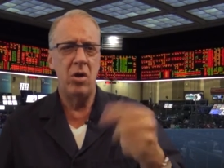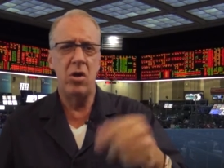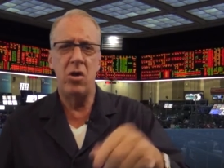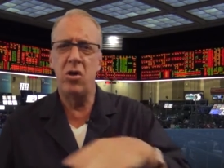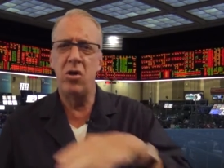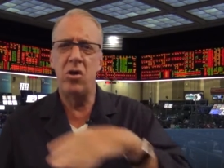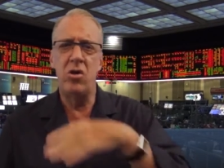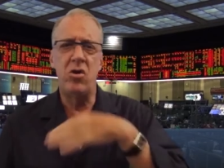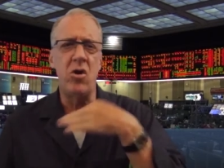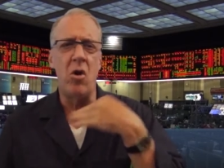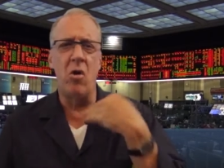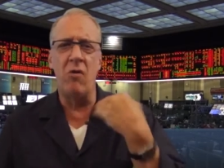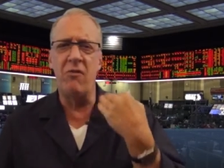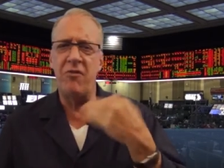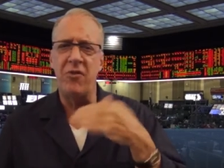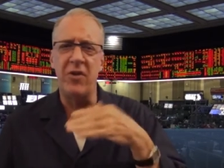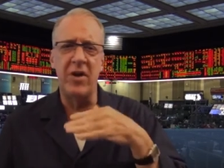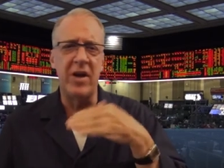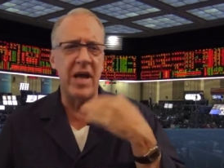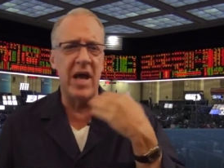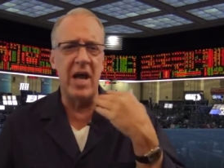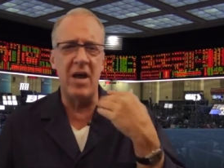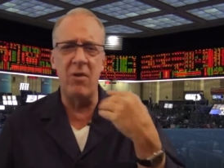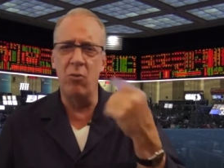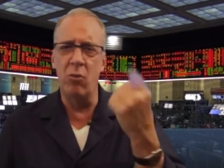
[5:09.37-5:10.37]
don't
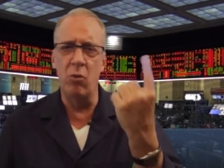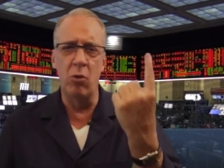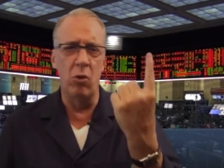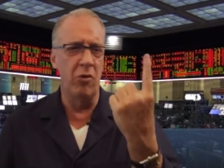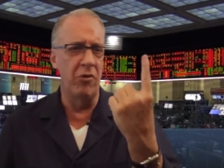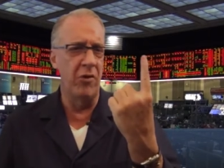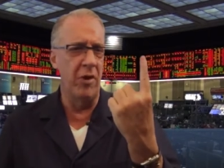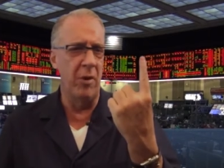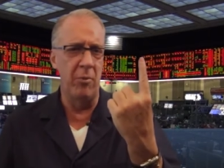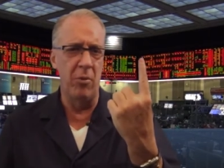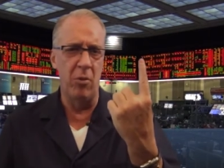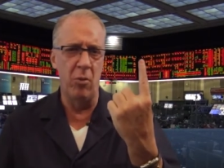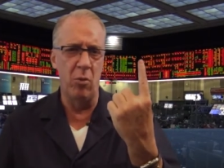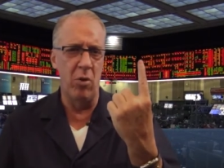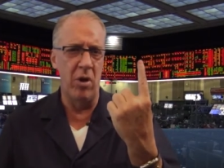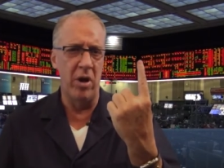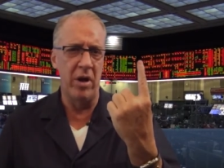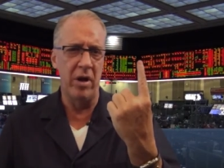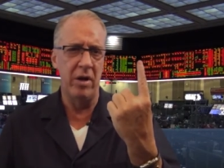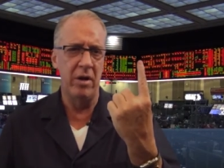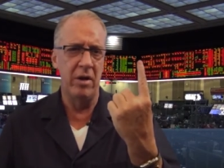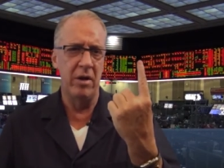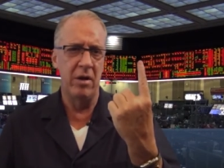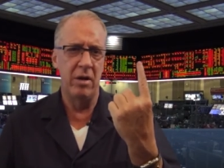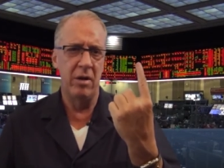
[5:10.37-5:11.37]
forget rule number one.
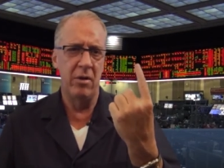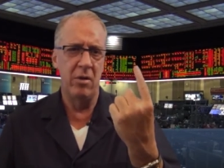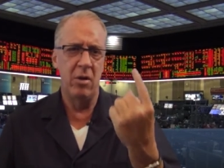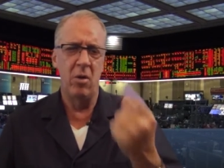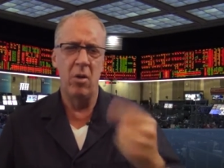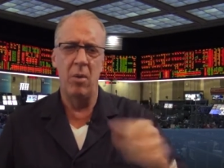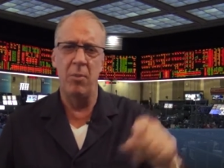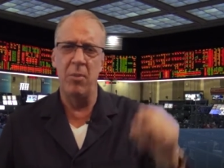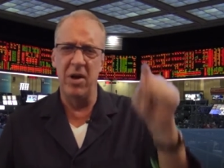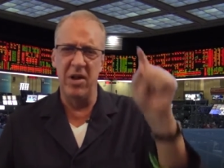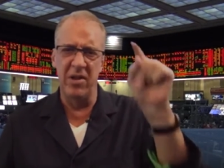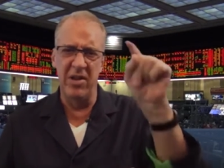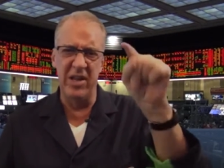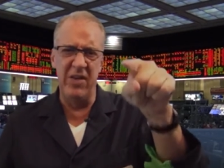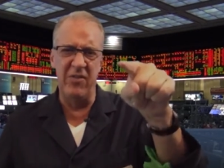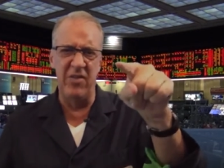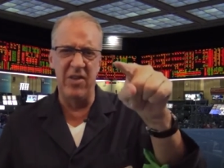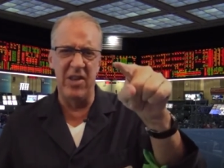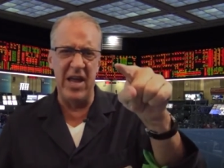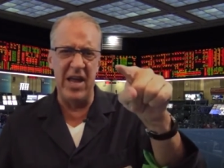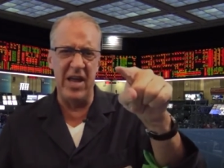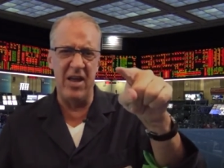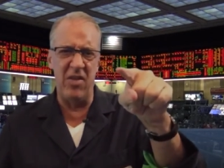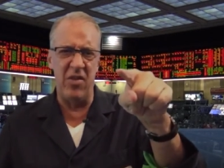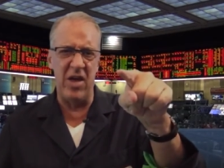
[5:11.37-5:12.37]
I'm going to leave it
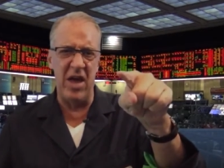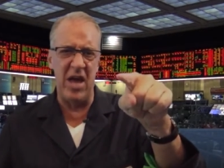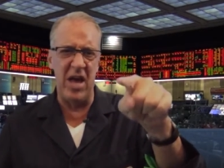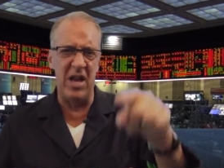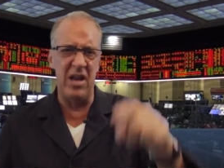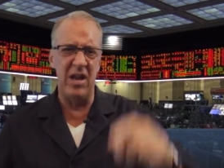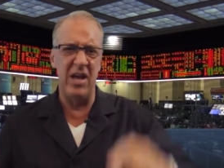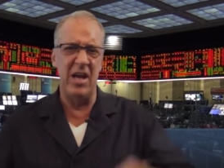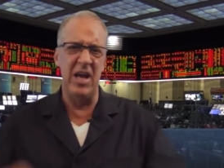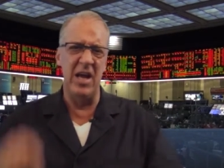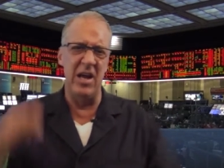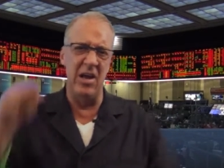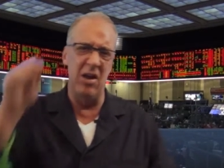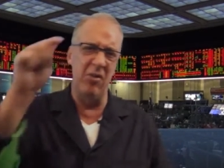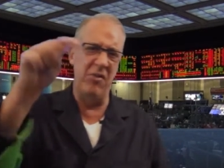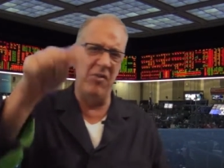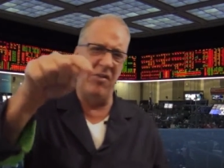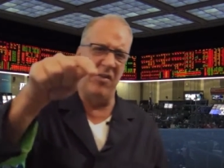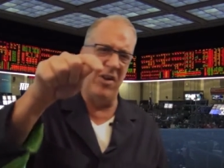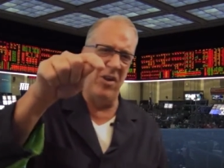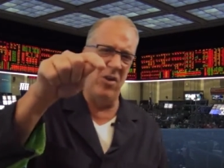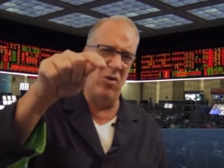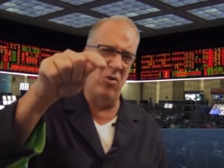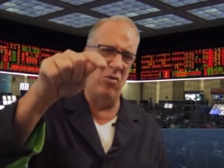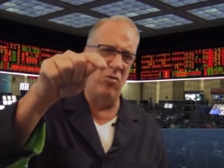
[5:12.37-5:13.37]
like that, and I'll see
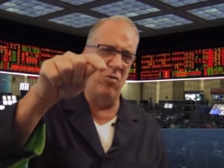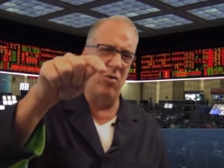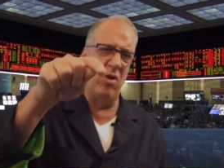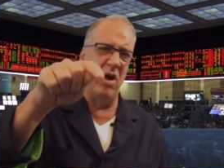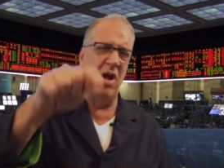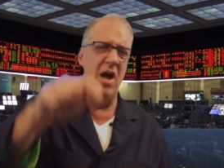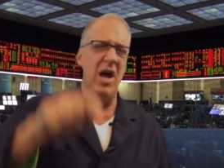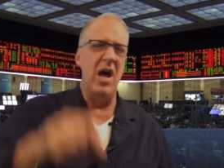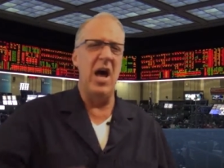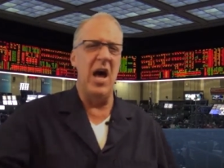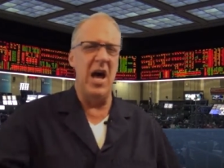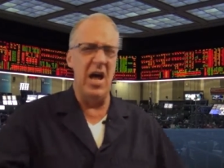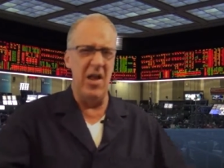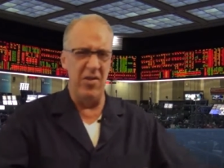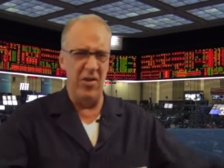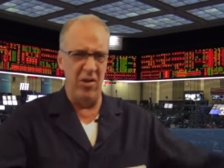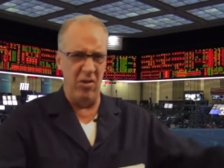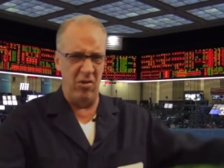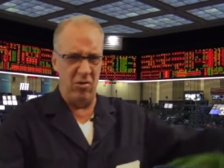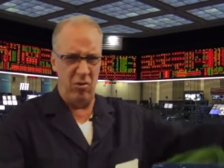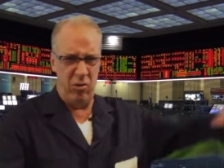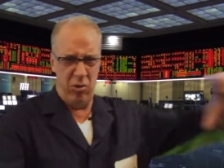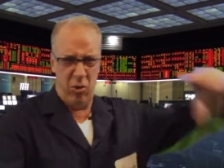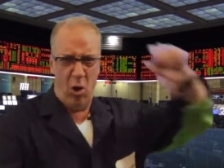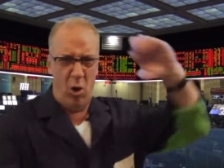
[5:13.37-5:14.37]
you on the
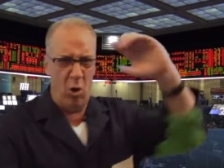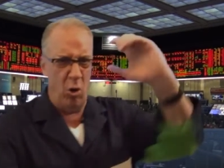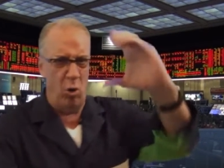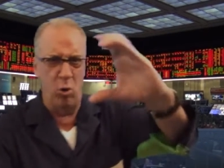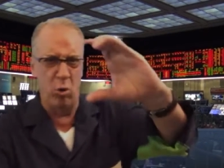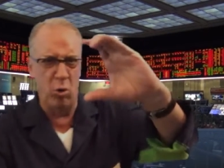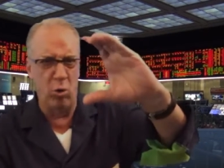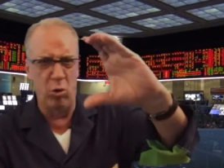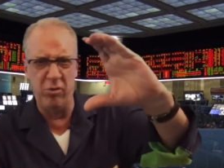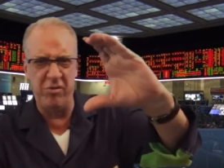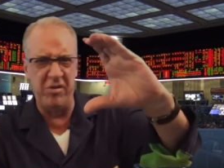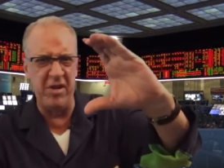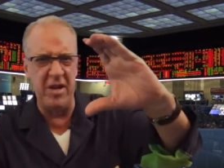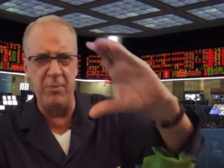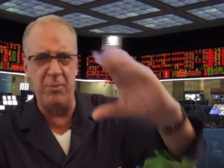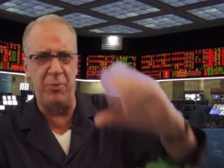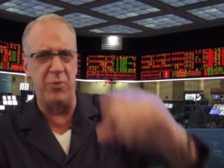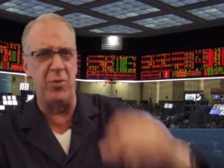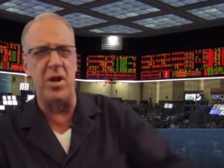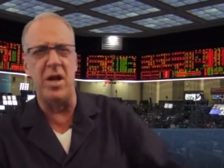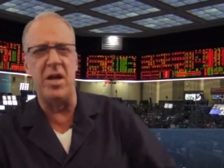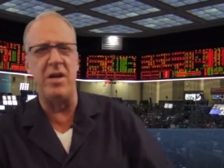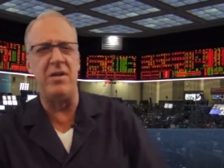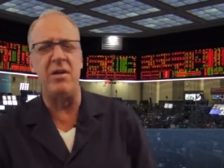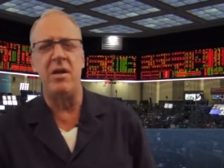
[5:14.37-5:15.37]
closing
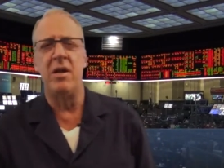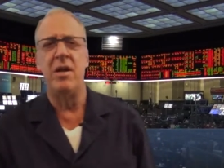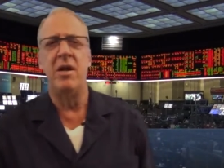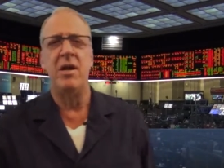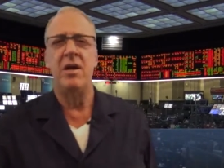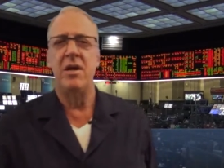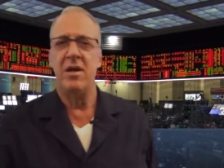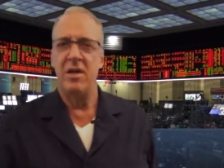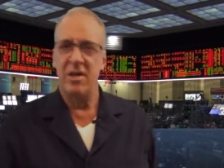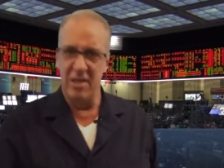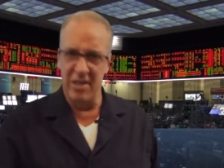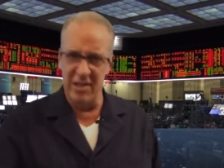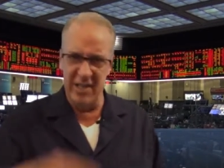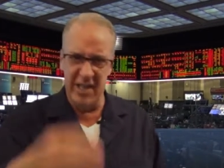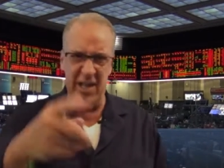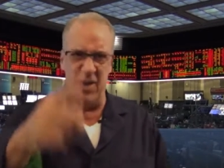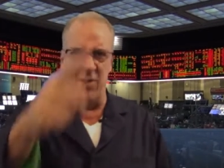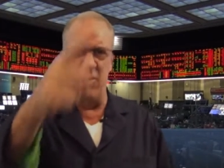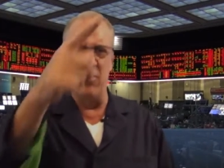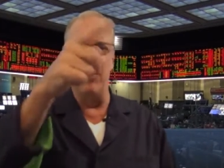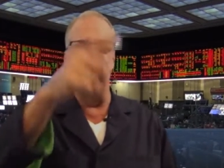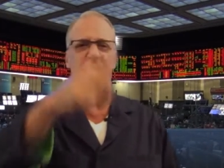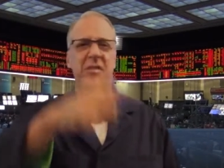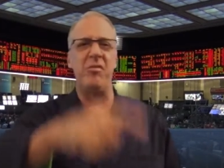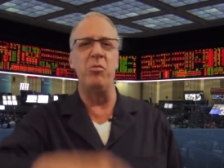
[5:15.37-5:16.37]
print later
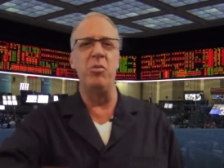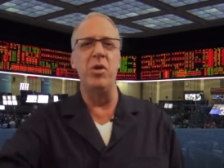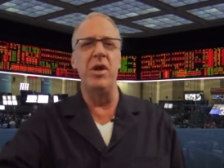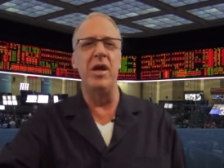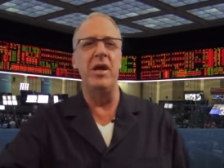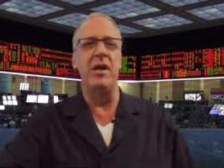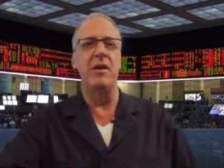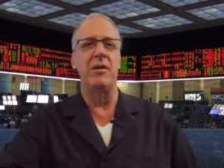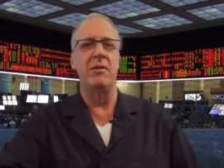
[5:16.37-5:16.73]
this week.